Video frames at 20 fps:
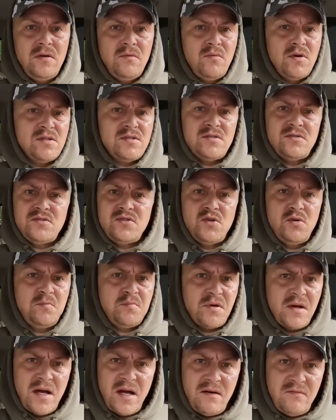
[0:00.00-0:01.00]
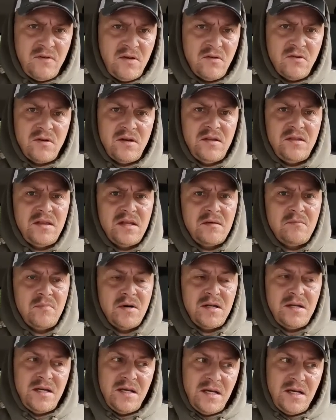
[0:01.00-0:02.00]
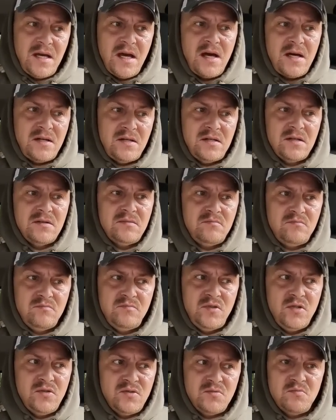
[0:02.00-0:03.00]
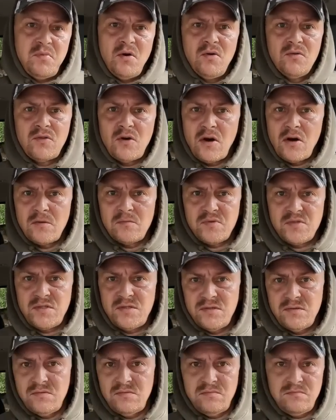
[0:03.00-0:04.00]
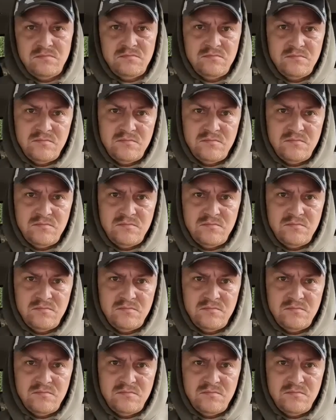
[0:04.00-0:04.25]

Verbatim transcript: It wasn't super heavy or anything, but he had to use both arms to